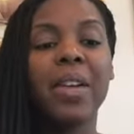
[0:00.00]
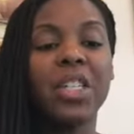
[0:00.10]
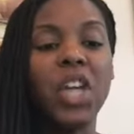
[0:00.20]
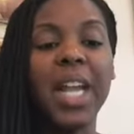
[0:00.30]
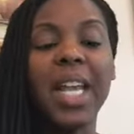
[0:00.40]
a
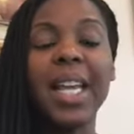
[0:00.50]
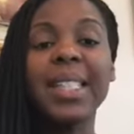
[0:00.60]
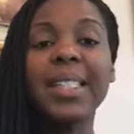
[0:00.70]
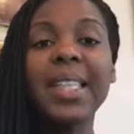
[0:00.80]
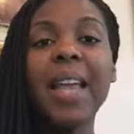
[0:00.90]
checking
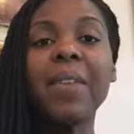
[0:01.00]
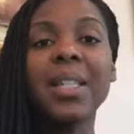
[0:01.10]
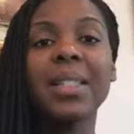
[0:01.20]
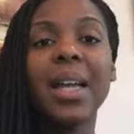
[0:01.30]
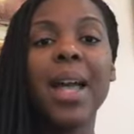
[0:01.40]
and
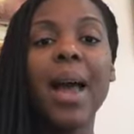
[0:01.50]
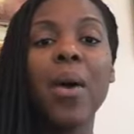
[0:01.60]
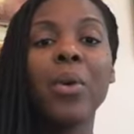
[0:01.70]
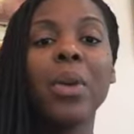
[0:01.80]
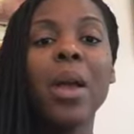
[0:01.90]
savings
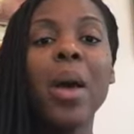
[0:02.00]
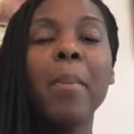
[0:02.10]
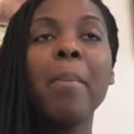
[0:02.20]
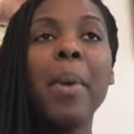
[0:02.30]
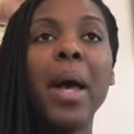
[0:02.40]
account,
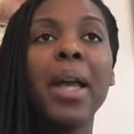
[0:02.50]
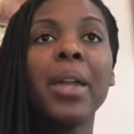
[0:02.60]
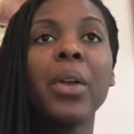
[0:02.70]
but